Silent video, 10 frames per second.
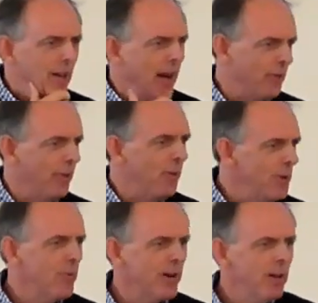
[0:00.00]
I thought
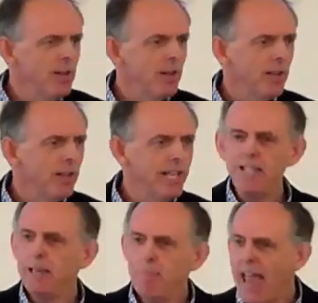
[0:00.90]
we were a an
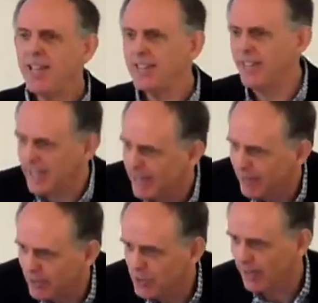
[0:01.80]
independent
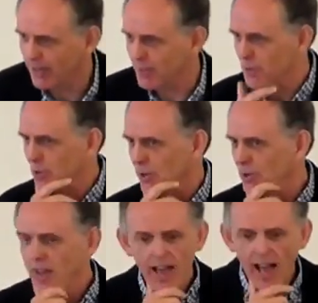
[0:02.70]
evangelical church.